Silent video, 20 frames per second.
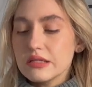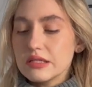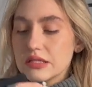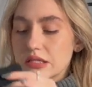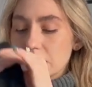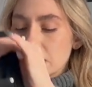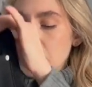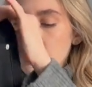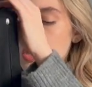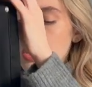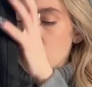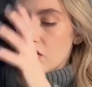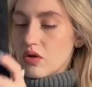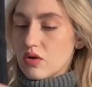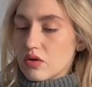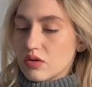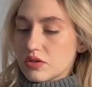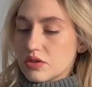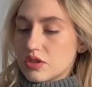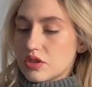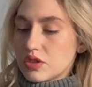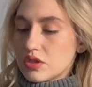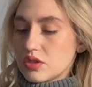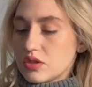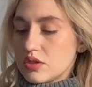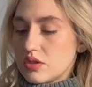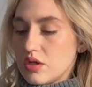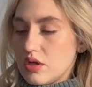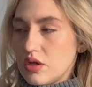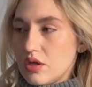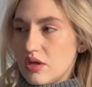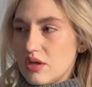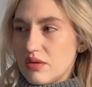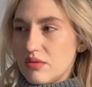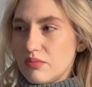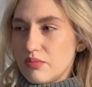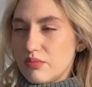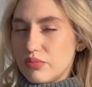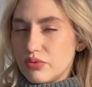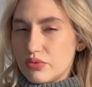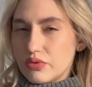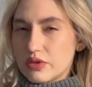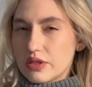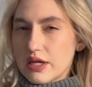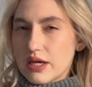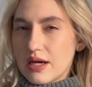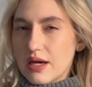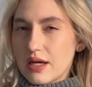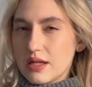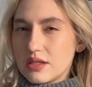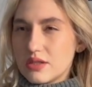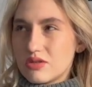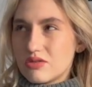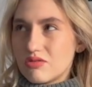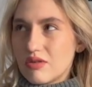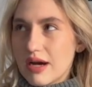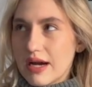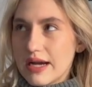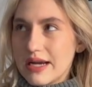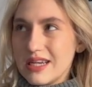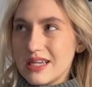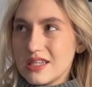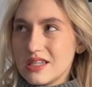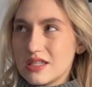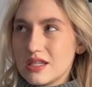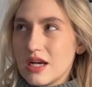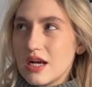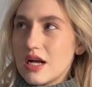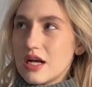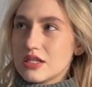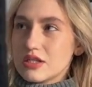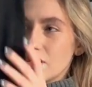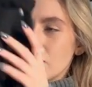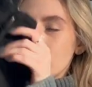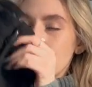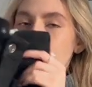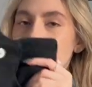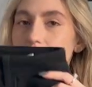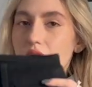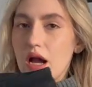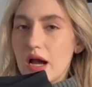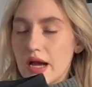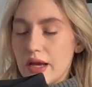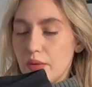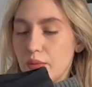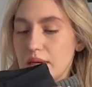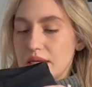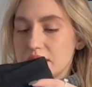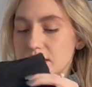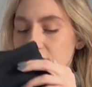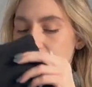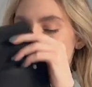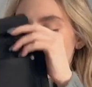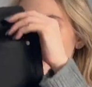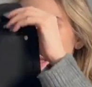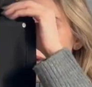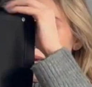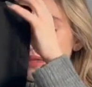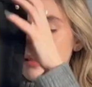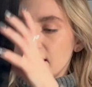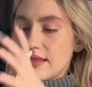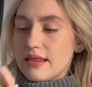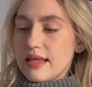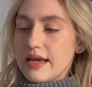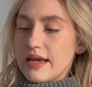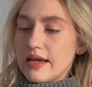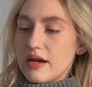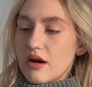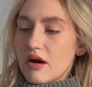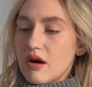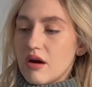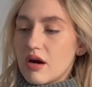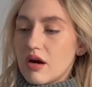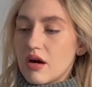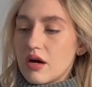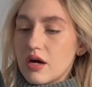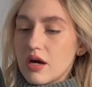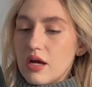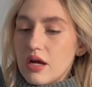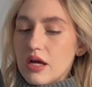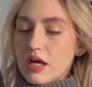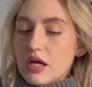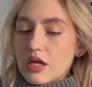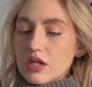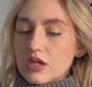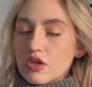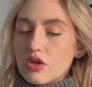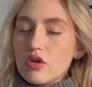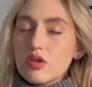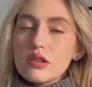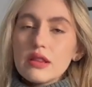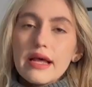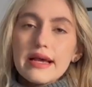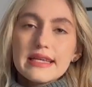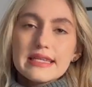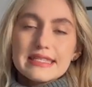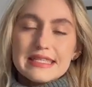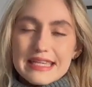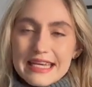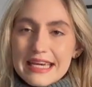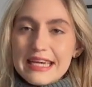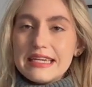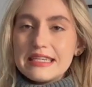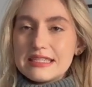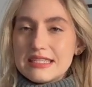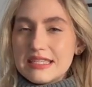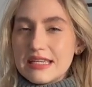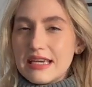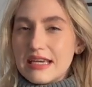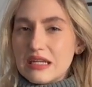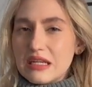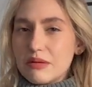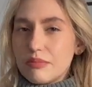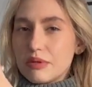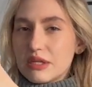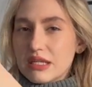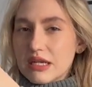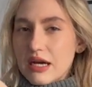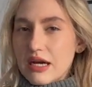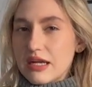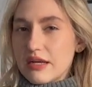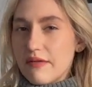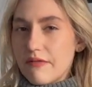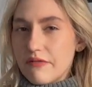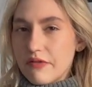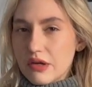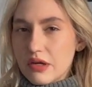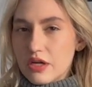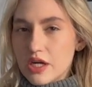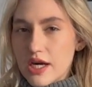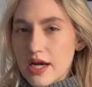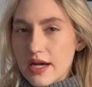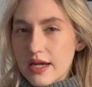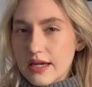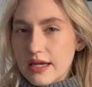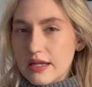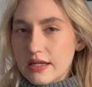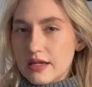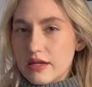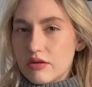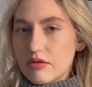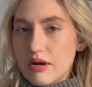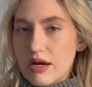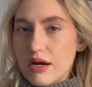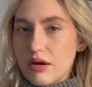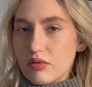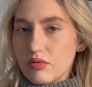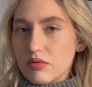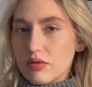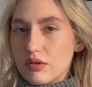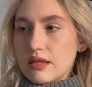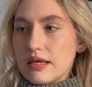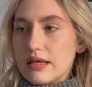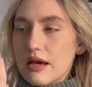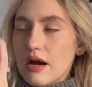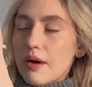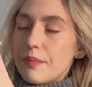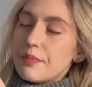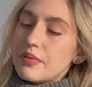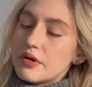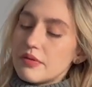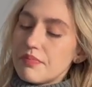is called bootcut, right? So they're high-waisted, then they are not like skinny, but kind of figure-hugging around the upper